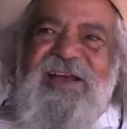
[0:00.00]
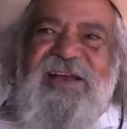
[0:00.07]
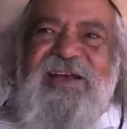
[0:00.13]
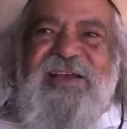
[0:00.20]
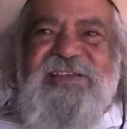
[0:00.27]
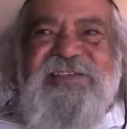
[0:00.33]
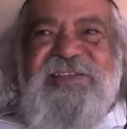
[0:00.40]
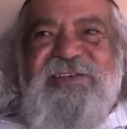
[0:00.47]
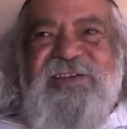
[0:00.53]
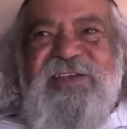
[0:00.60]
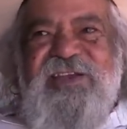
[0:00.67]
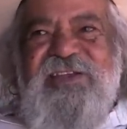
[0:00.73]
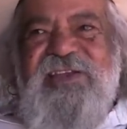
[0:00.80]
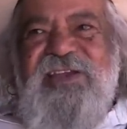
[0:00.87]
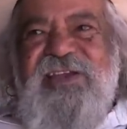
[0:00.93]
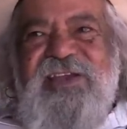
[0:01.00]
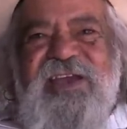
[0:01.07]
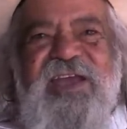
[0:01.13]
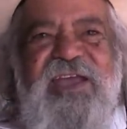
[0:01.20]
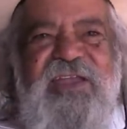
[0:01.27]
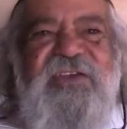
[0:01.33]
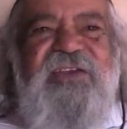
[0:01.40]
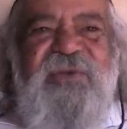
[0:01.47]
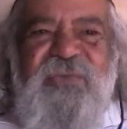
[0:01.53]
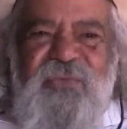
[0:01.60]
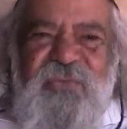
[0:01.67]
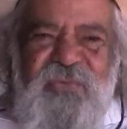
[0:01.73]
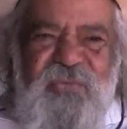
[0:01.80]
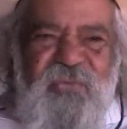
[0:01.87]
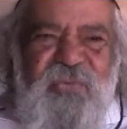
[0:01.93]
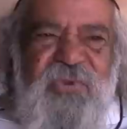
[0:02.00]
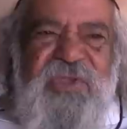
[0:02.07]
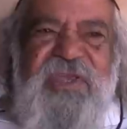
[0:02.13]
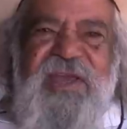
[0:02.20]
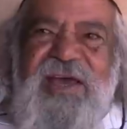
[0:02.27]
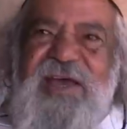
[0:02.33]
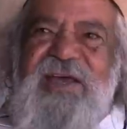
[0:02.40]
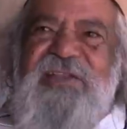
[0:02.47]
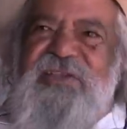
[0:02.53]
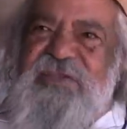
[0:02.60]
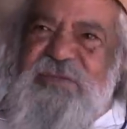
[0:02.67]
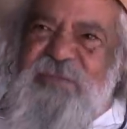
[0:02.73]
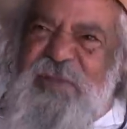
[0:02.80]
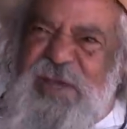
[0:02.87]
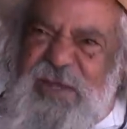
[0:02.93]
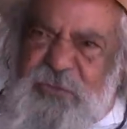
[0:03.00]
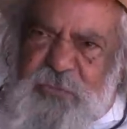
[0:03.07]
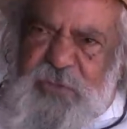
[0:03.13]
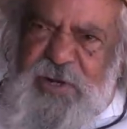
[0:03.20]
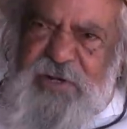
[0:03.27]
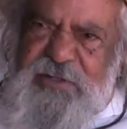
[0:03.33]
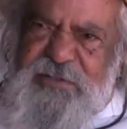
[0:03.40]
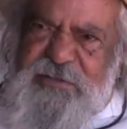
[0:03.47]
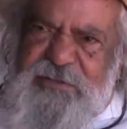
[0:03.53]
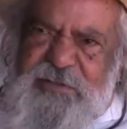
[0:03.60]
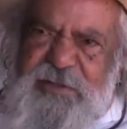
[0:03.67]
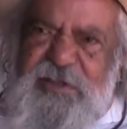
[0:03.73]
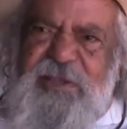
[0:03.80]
I said, and we are the smart ones?